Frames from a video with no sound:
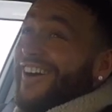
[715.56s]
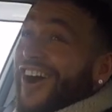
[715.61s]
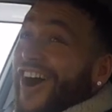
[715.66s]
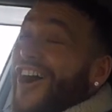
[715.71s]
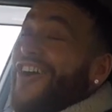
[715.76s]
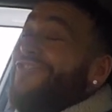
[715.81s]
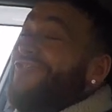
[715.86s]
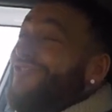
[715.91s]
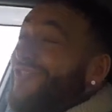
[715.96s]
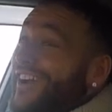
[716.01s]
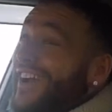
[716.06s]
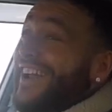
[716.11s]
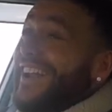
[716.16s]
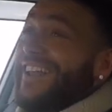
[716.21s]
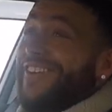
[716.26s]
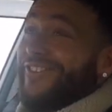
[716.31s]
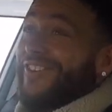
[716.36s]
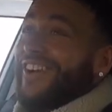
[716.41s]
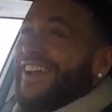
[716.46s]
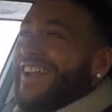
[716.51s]
I
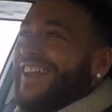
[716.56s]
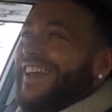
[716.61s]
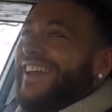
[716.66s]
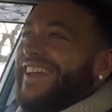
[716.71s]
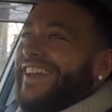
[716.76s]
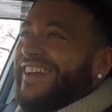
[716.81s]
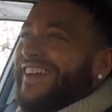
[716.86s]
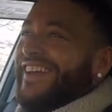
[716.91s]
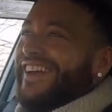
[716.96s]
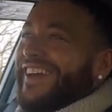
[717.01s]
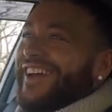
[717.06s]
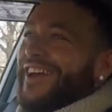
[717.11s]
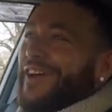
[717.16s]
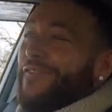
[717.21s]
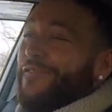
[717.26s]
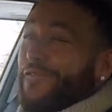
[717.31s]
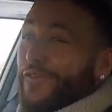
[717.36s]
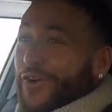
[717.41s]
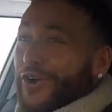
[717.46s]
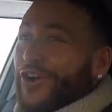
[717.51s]
really
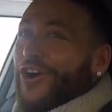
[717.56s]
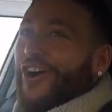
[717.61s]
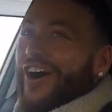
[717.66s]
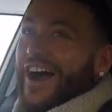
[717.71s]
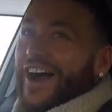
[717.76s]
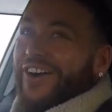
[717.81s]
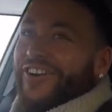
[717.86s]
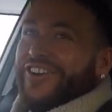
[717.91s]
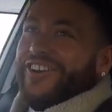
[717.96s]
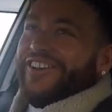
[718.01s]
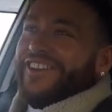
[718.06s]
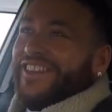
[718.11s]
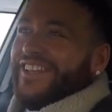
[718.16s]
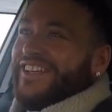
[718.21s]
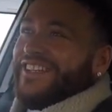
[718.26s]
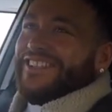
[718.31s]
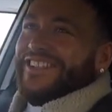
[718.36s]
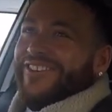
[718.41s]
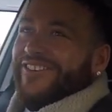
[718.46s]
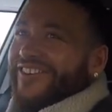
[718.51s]
forgot how good
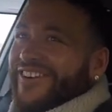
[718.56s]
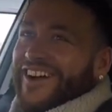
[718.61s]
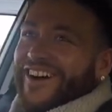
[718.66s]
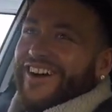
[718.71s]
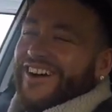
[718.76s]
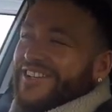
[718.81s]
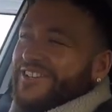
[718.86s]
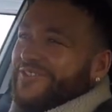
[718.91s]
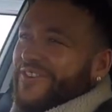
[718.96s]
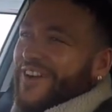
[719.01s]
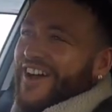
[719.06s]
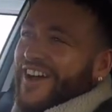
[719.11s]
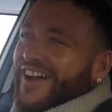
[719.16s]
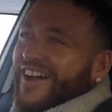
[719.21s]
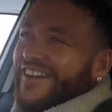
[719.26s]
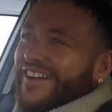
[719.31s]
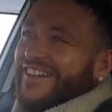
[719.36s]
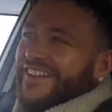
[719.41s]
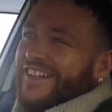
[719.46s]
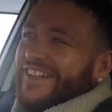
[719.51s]
these little cars were,
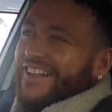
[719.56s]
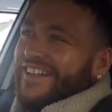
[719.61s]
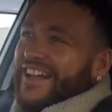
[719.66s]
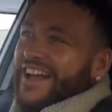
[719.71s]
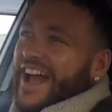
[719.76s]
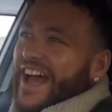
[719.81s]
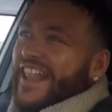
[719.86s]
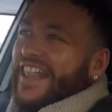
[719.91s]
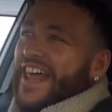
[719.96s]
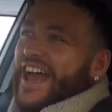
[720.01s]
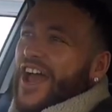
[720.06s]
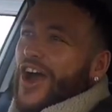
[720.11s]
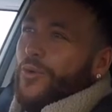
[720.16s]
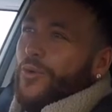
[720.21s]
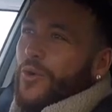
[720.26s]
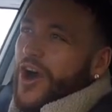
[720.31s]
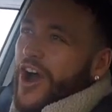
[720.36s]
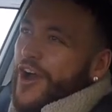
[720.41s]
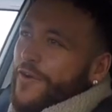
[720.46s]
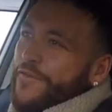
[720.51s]
and they
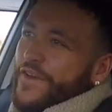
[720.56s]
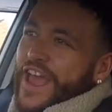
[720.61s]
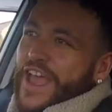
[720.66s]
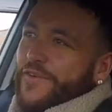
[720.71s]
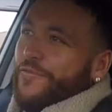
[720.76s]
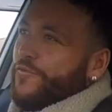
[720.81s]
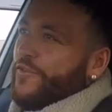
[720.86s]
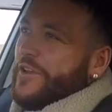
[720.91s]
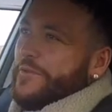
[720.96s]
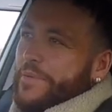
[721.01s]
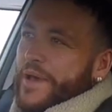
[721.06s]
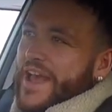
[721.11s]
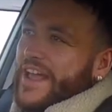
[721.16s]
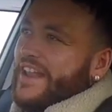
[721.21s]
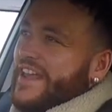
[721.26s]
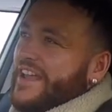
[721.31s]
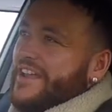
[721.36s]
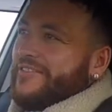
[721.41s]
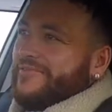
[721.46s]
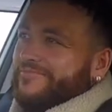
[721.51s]
worth every
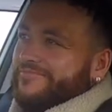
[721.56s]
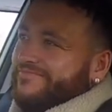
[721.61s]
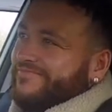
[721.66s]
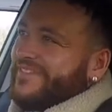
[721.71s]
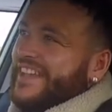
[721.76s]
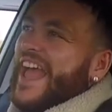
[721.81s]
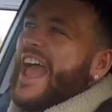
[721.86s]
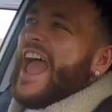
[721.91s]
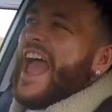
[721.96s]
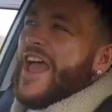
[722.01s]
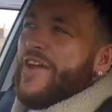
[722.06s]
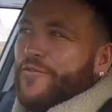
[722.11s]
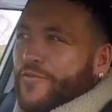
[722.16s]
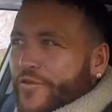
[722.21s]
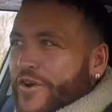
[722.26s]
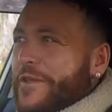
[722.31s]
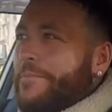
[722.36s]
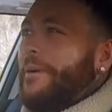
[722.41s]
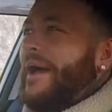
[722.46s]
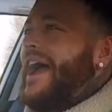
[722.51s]
penny.
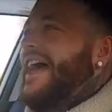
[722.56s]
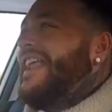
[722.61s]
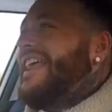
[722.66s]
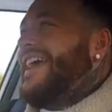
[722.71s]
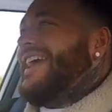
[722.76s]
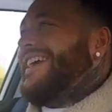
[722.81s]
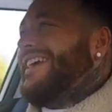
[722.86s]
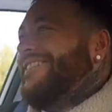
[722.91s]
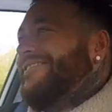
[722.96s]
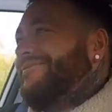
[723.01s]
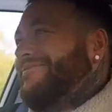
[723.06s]
Every penny.